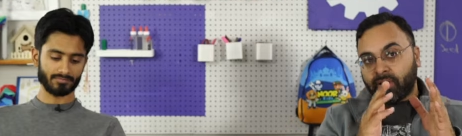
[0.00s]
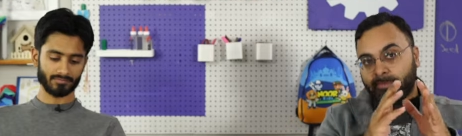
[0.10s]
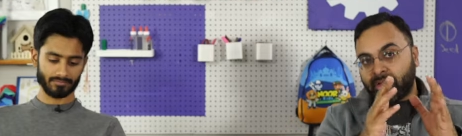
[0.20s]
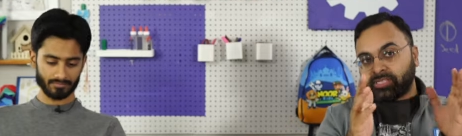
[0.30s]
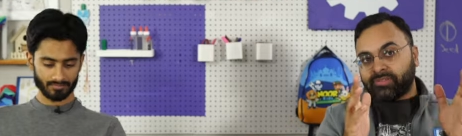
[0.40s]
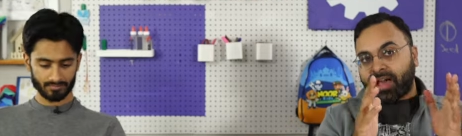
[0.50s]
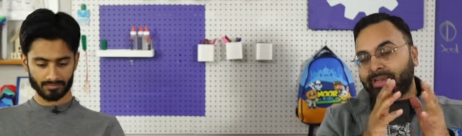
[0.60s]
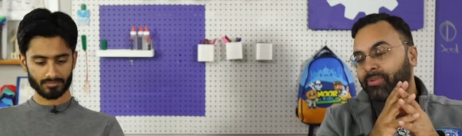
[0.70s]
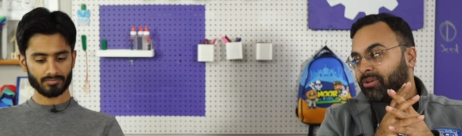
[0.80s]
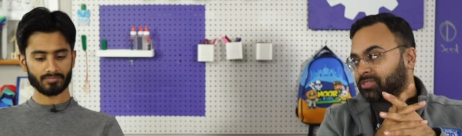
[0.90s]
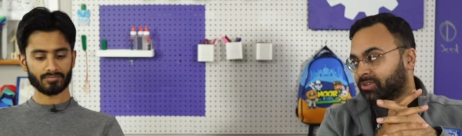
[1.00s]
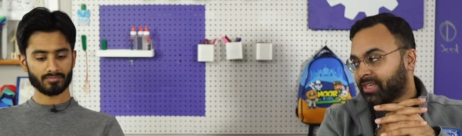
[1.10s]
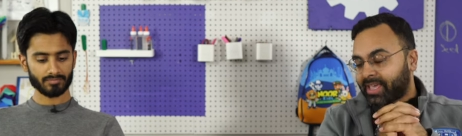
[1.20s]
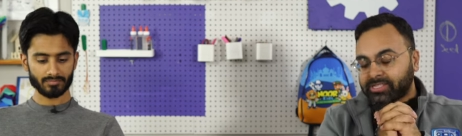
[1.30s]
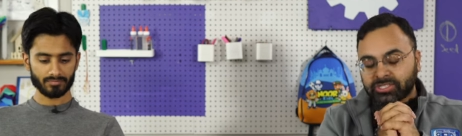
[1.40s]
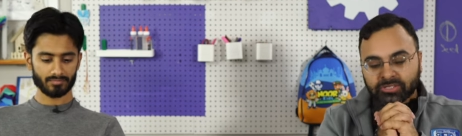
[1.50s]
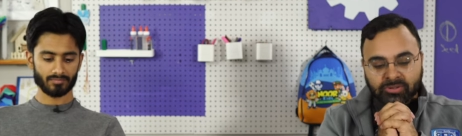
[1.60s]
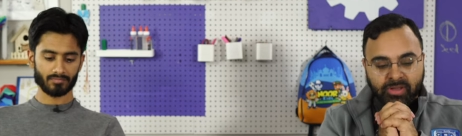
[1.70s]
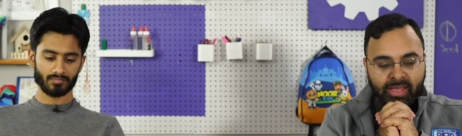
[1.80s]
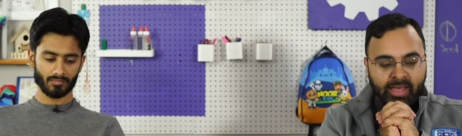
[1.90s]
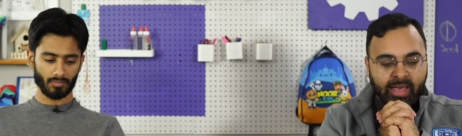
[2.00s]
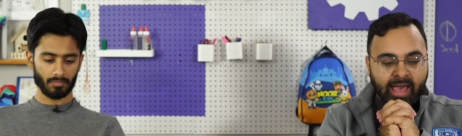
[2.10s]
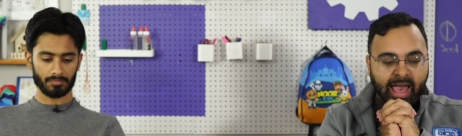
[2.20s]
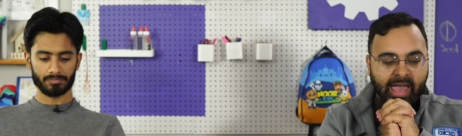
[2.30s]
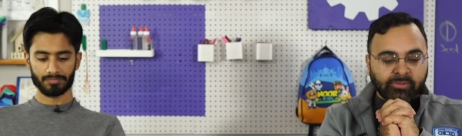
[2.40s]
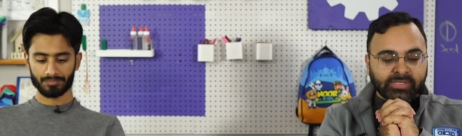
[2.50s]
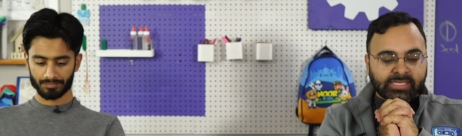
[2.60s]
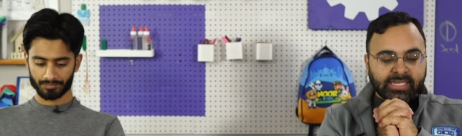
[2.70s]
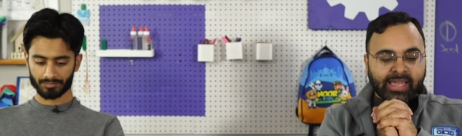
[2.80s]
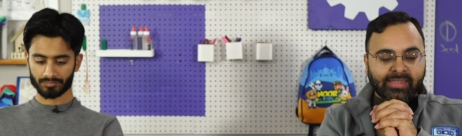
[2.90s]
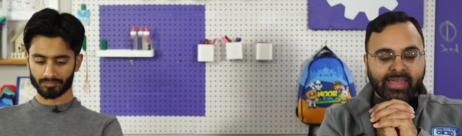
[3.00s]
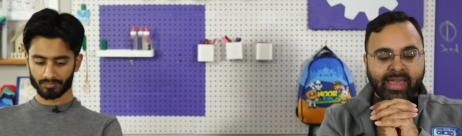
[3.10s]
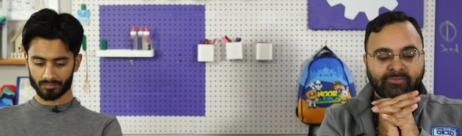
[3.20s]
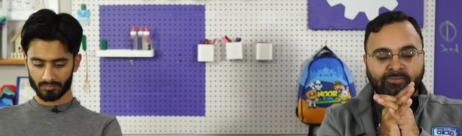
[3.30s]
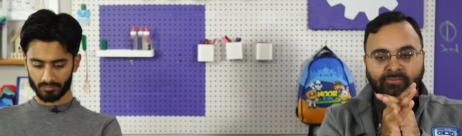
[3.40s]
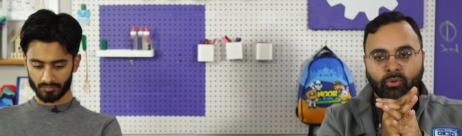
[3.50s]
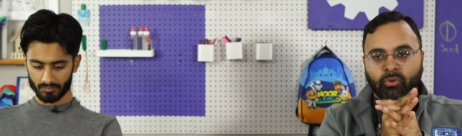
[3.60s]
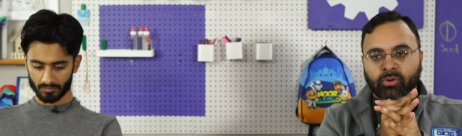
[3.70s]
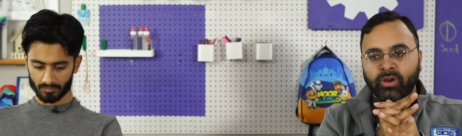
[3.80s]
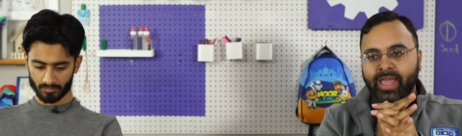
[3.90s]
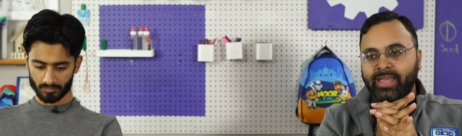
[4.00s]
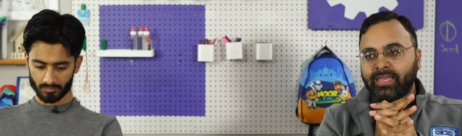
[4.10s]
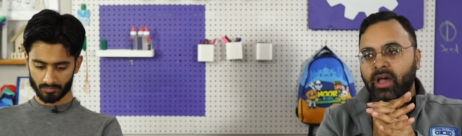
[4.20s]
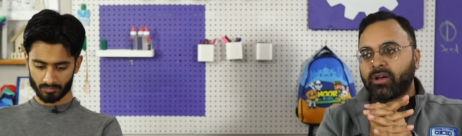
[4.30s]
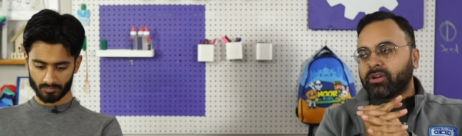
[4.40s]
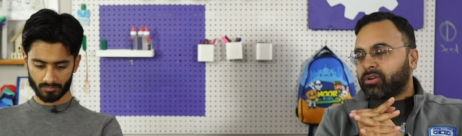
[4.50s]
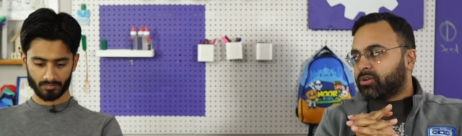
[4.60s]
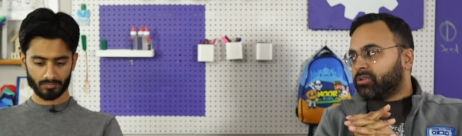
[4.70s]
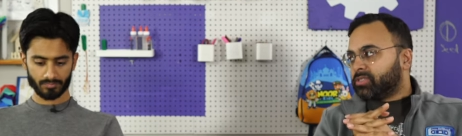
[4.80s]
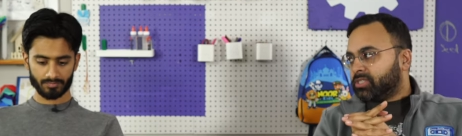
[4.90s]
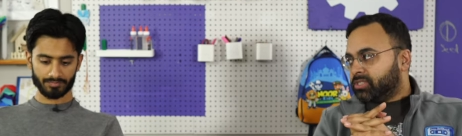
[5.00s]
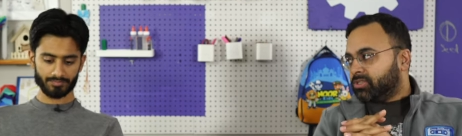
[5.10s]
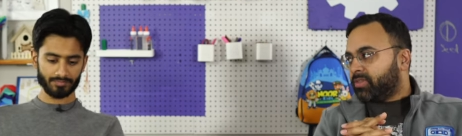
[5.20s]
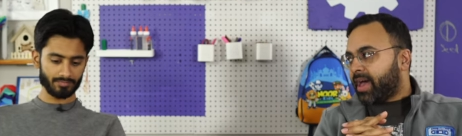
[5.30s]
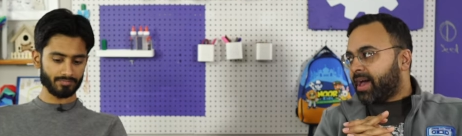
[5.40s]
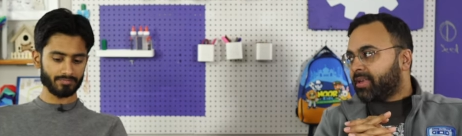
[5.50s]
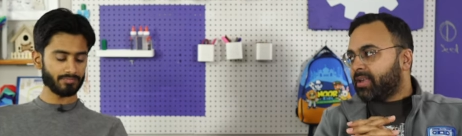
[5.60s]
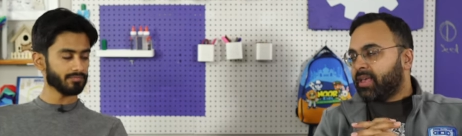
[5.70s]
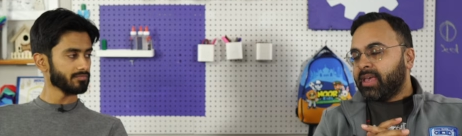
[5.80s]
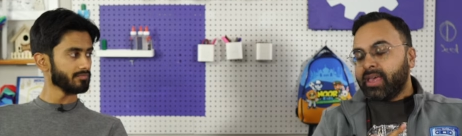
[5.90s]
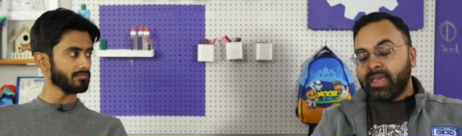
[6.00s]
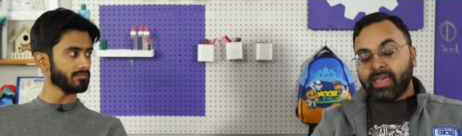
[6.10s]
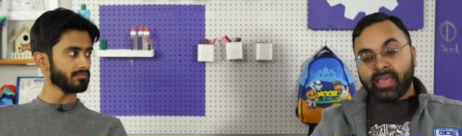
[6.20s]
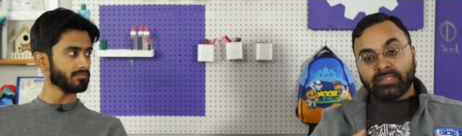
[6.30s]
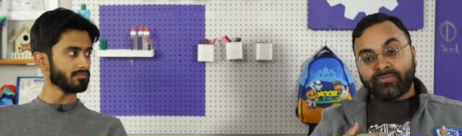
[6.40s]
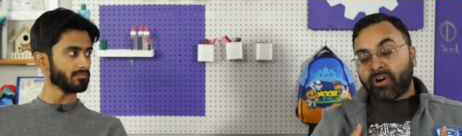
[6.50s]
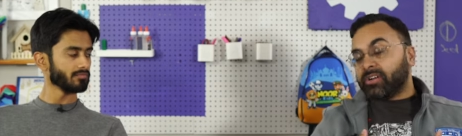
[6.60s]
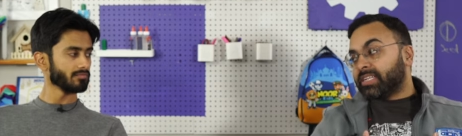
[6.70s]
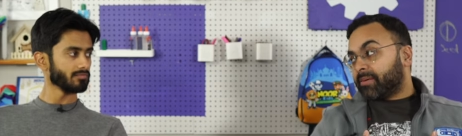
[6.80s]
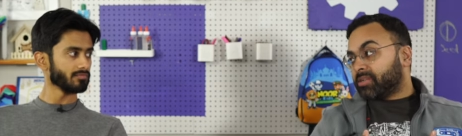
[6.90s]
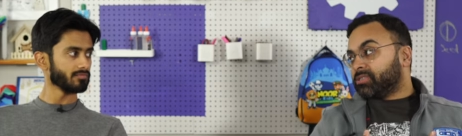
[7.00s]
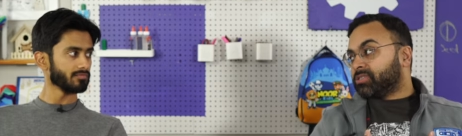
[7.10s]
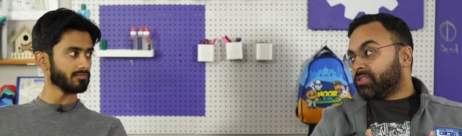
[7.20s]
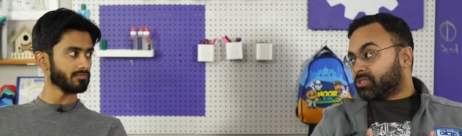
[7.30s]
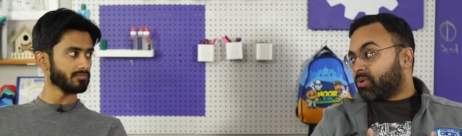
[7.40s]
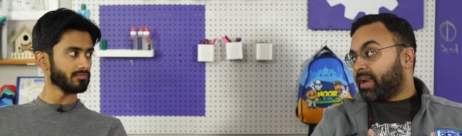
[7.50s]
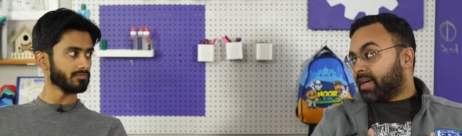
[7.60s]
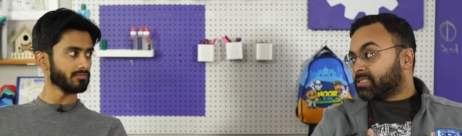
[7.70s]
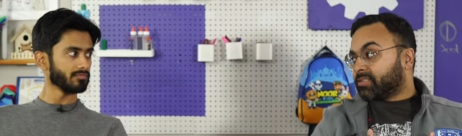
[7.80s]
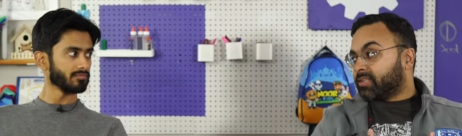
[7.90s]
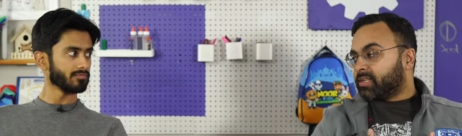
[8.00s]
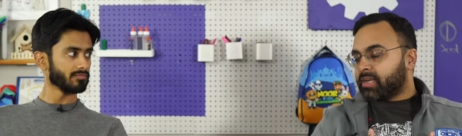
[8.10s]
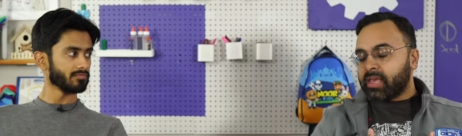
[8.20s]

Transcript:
Speaker 1: a bunch of eyeballs looking at you. I would say that for a young girl to do that, as far as I'm concerned, is quite excellent.